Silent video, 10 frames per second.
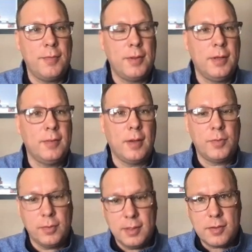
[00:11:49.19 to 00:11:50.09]
Everything is up.
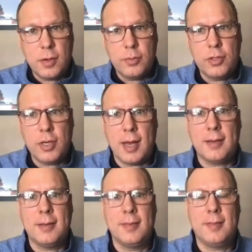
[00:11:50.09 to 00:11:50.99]
So let's go
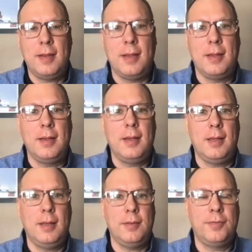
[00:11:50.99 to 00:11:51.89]
check to see
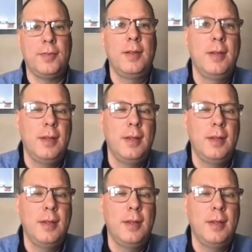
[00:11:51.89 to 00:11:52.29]
if